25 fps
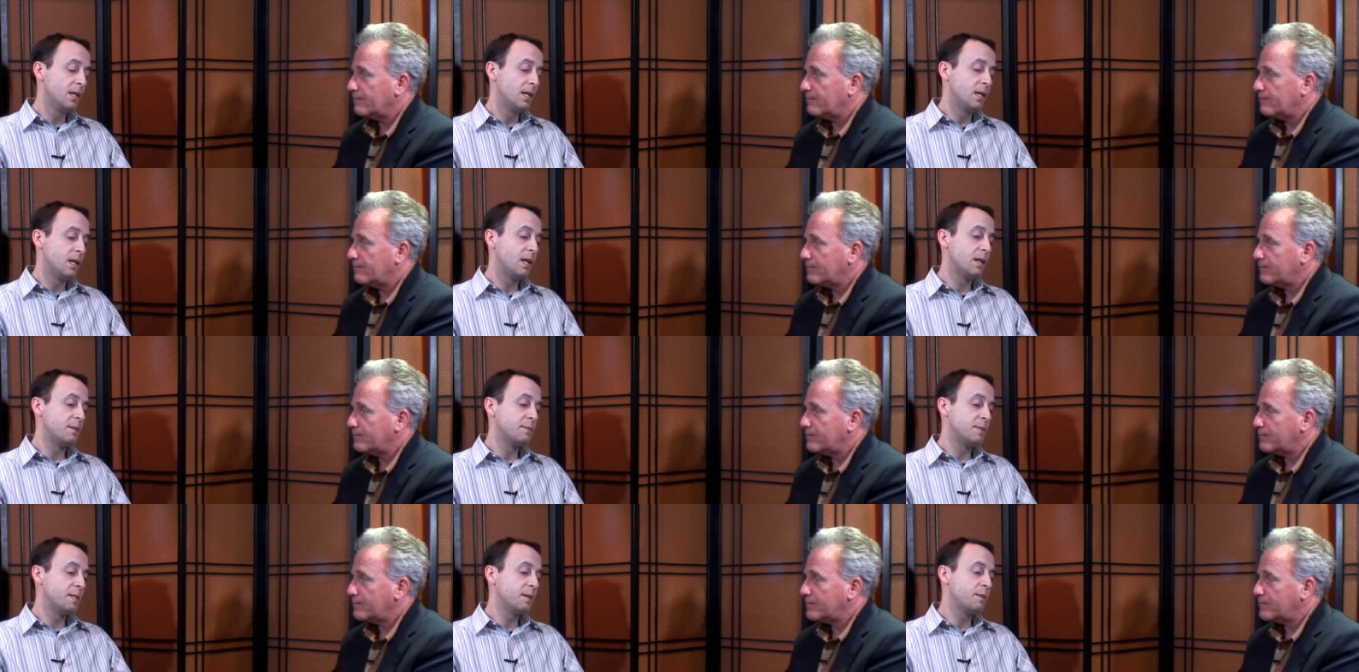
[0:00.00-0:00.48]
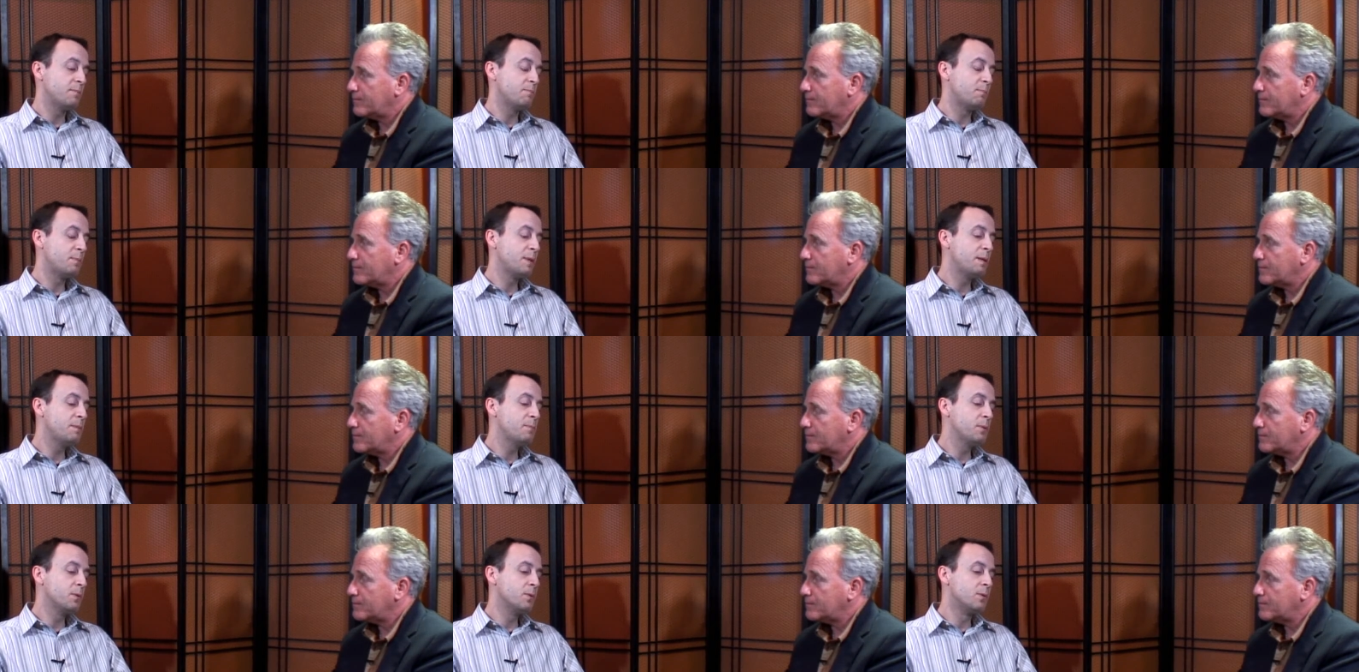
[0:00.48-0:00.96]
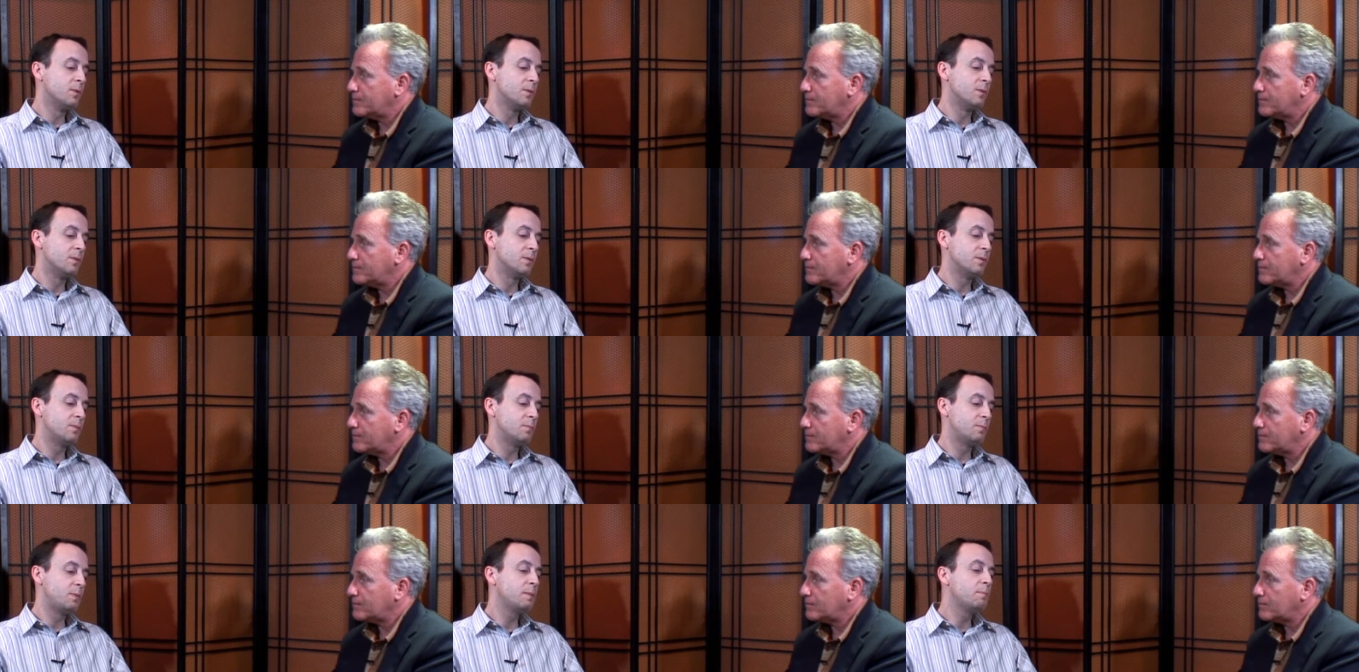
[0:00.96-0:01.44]
Speaker 1: I mean,
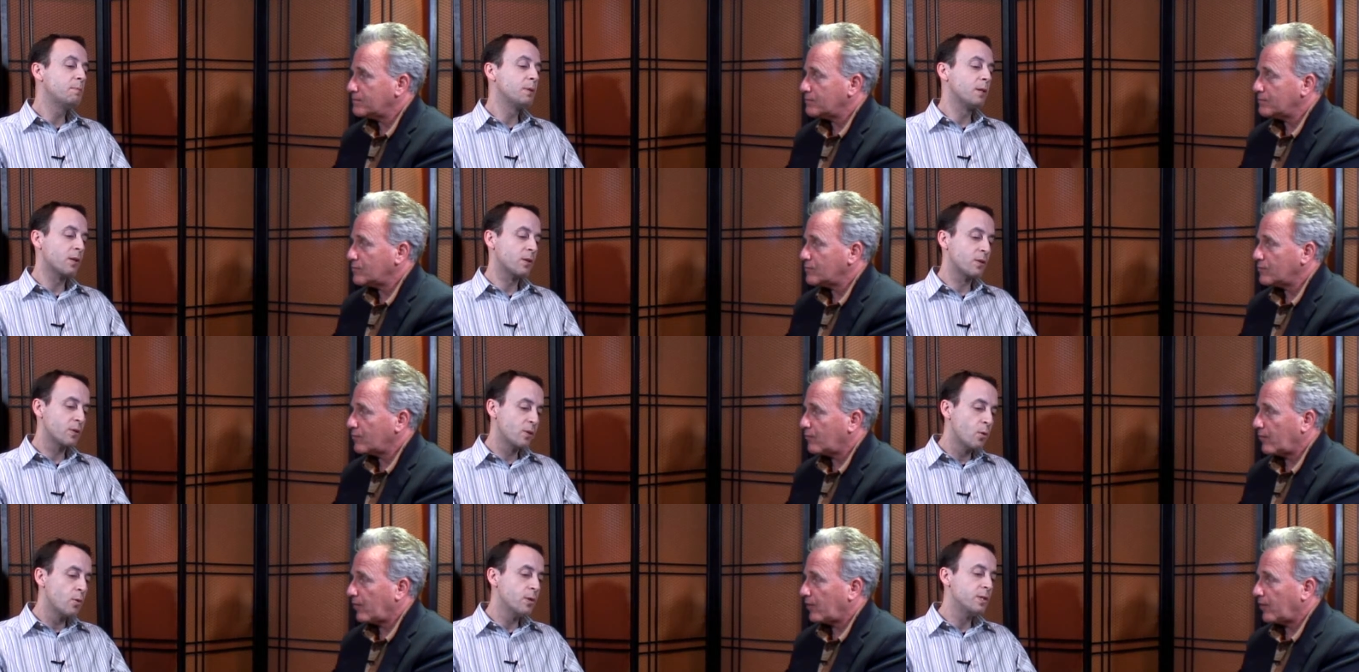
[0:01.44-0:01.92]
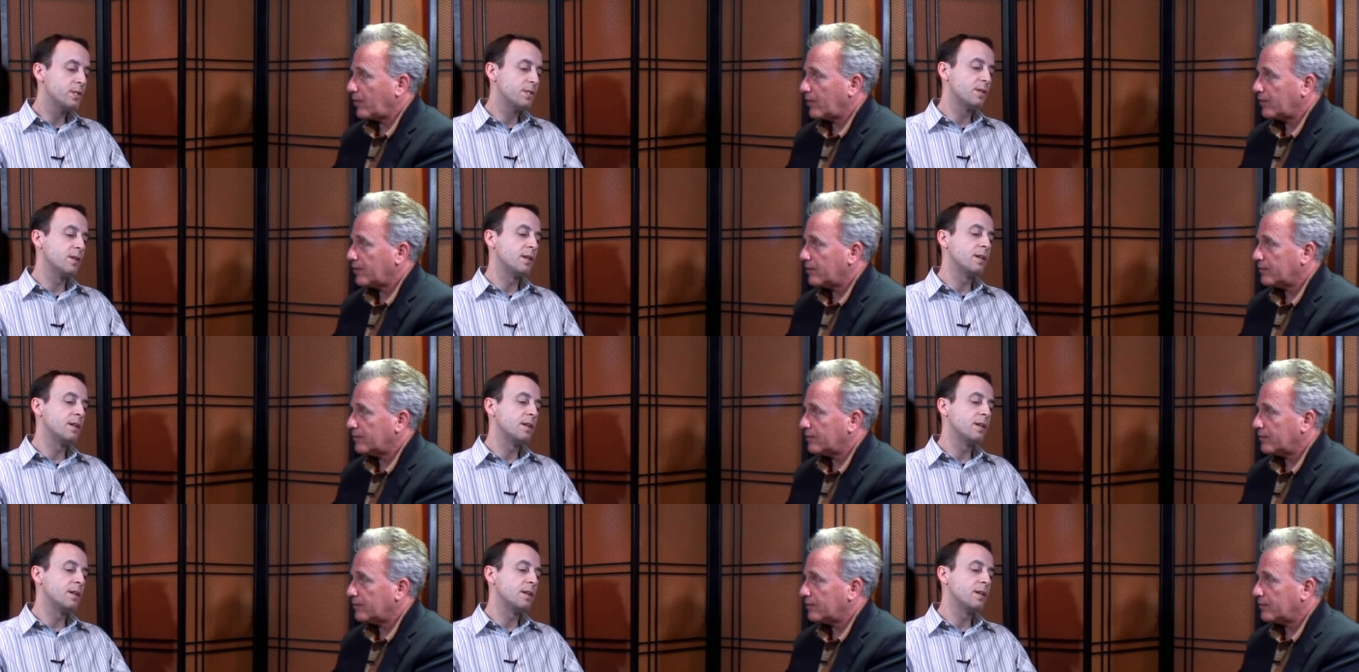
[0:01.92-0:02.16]
people people are going to